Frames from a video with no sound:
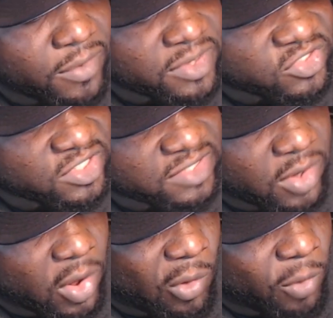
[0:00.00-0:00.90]
is just in
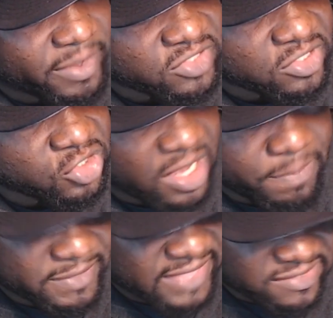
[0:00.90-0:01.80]
a whole bunch of
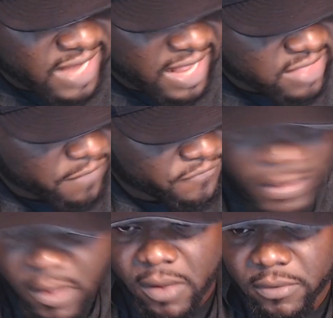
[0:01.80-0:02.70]
shit, but that's not their
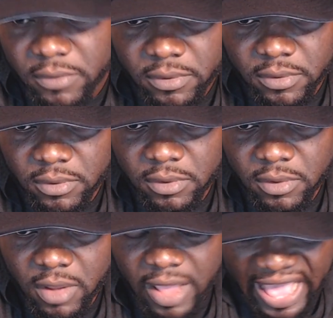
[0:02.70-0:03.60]
fault.
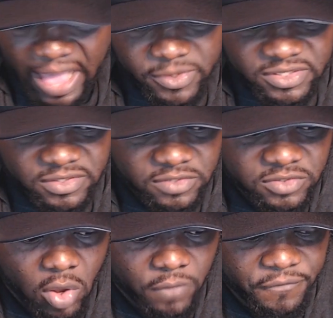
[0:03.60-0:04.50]
How is it the
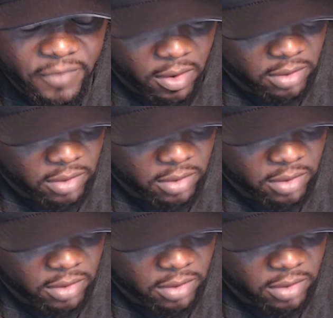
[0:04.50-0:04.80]
zone's fault